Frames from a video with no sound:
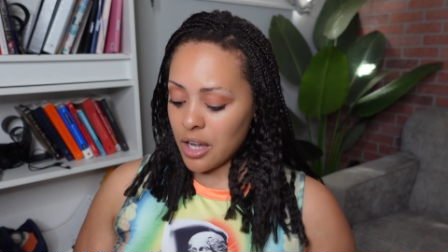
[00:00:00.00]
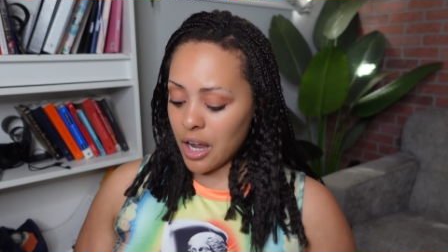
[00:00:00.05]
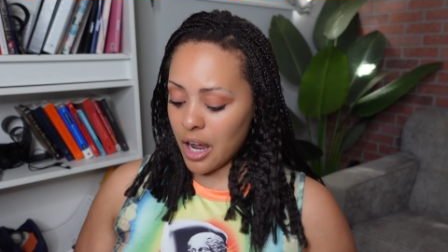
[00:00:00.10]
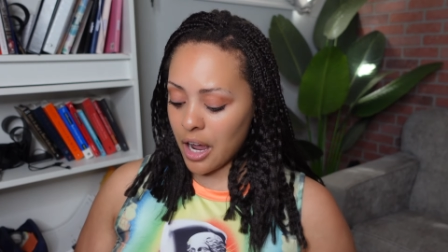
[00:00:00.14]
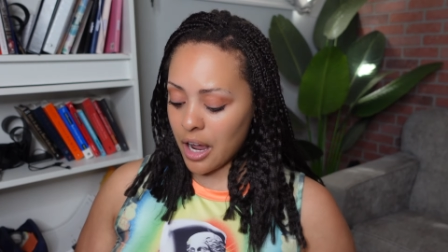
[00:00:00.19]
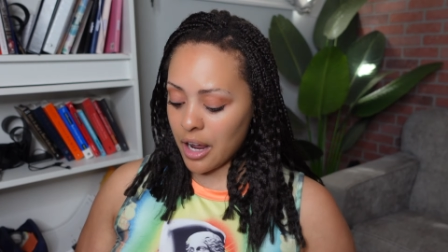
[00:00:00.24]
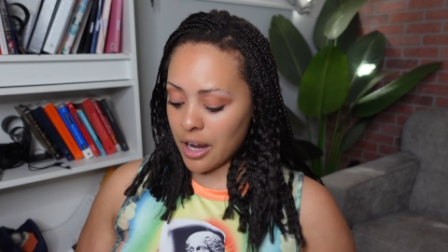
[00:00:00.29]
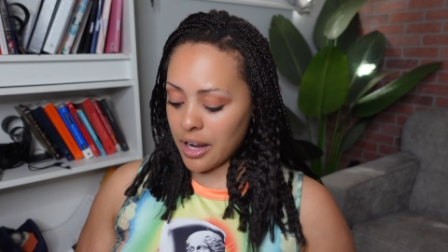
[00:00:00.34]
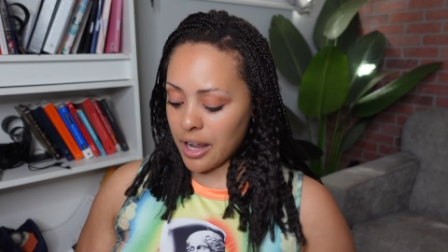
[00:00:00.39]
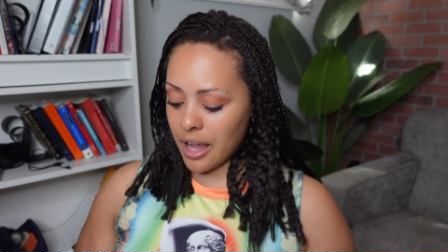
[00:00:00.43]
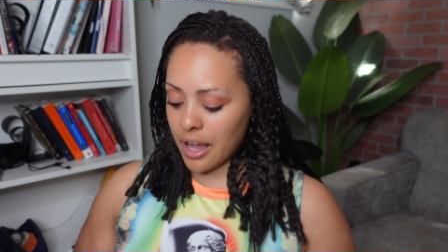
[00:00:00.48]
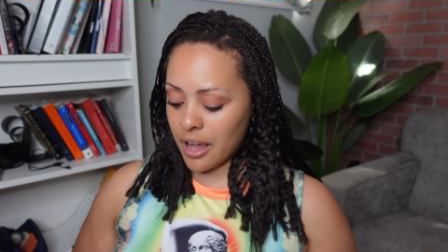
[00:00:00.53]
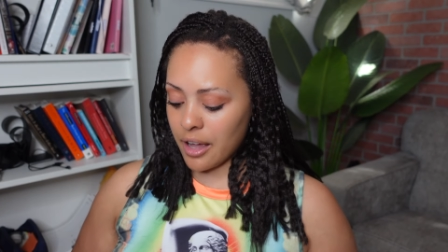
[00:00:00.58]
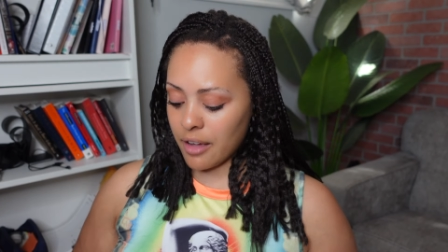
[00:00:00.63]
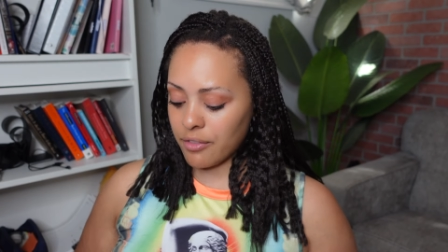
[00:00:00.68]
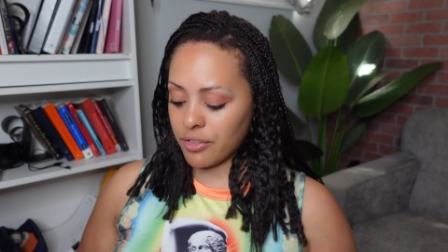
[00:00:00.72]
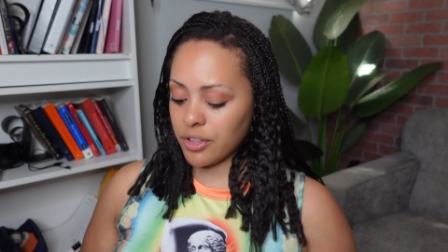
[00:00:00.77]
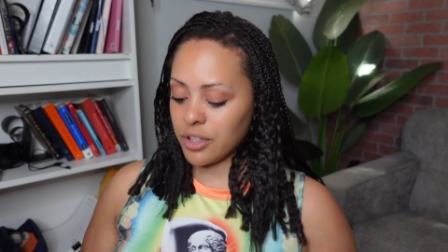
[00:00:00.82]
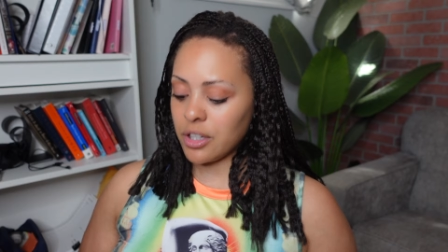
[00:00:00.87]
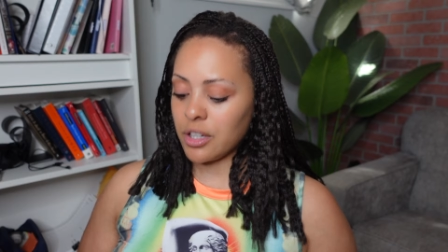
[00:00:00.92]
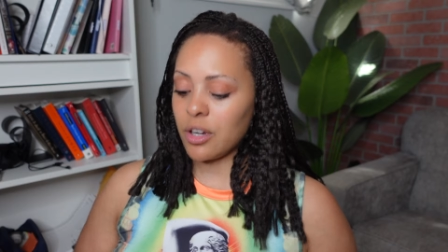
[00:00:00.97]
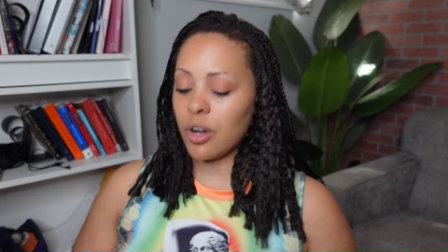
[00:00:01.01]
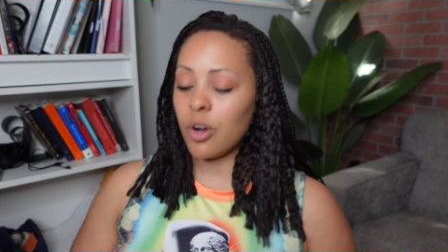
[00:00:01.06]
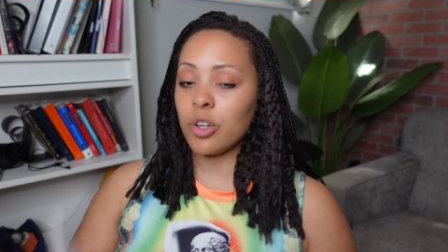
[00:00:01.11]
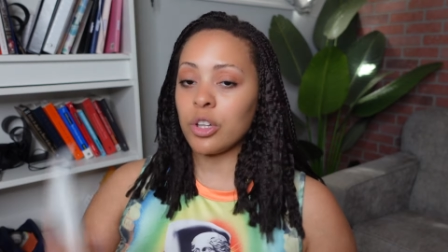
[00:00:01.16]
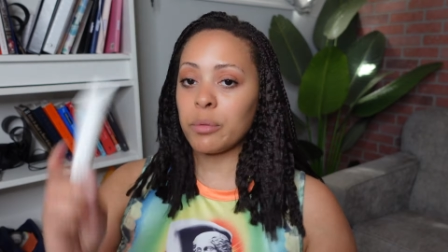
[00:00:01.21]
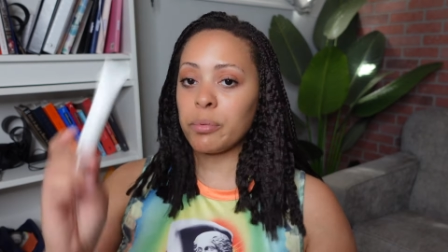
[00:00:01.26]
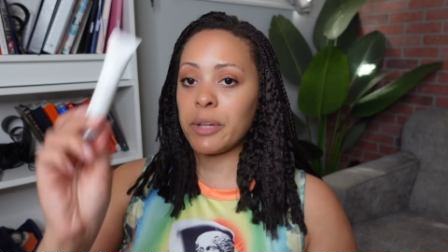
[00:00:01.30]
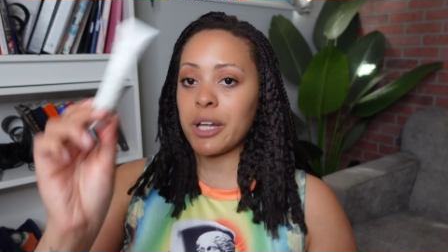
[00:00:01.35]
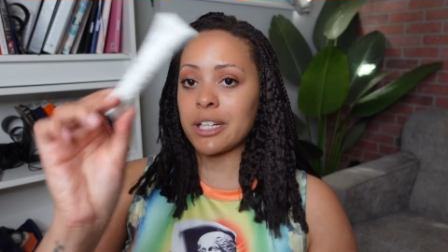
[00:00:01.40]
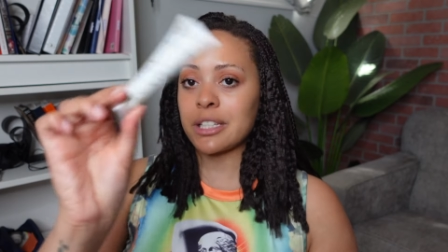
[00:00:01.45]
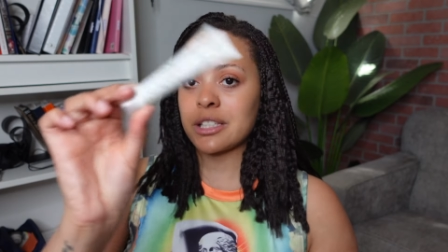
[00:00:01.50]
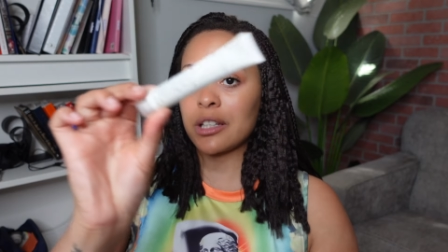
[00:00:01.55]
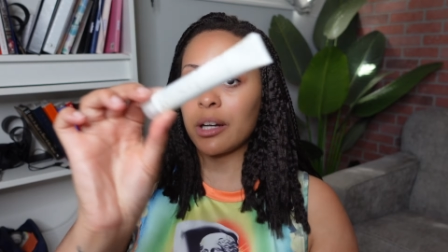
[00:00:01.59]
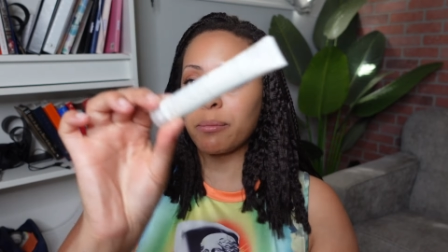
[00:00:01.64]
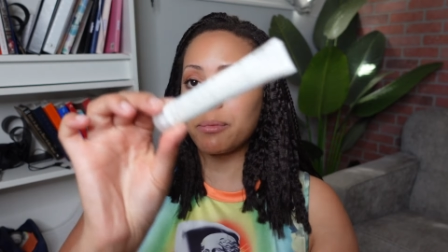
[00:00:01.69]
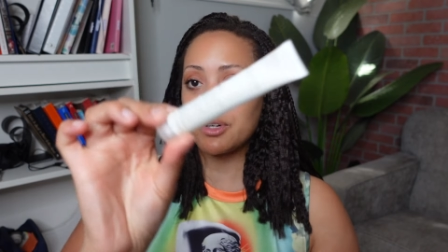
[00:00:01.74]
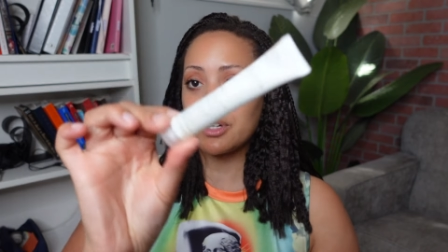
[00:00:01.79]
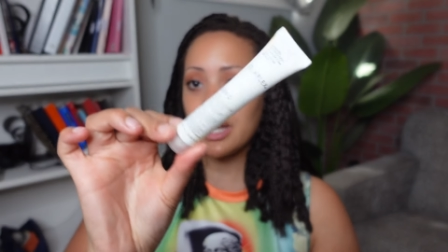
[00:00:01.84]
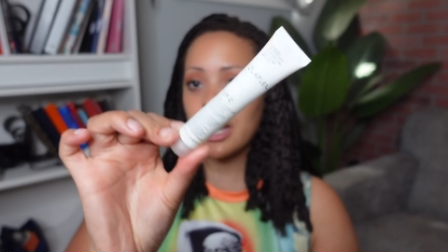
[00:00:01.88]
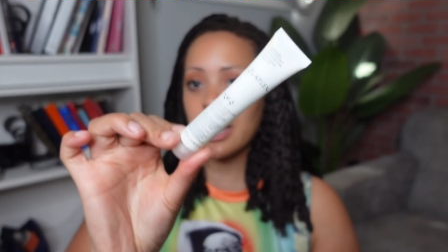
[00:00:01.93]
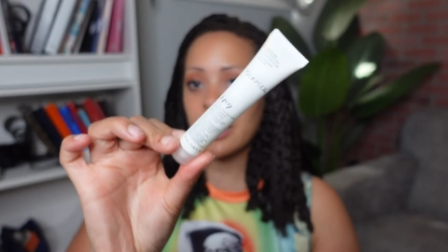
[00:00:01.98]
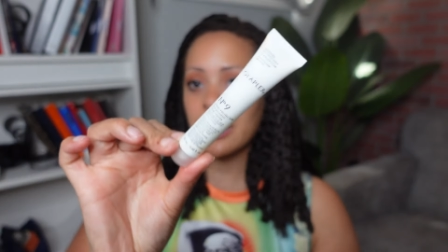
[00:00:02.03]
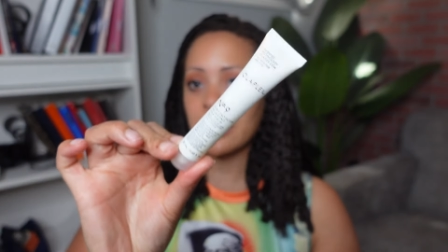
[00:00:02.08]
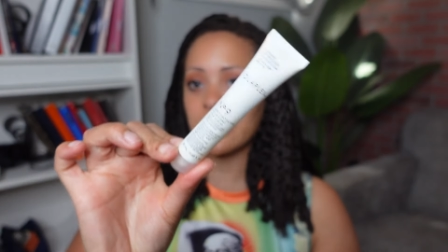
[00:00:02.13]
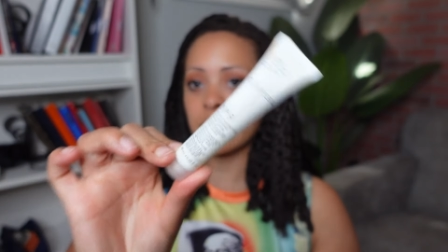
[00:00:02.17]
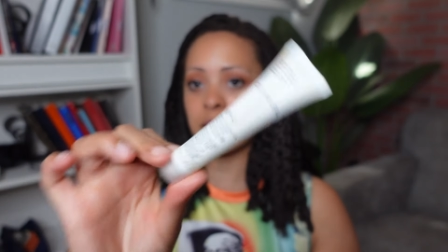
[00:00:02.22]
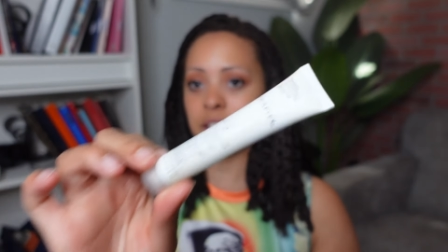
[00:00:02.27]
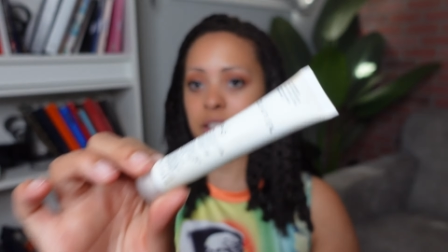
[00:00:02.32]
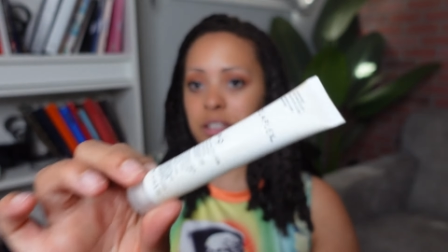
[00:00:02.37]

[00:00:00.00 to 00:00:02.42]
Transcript: I have the Olaplex number nine.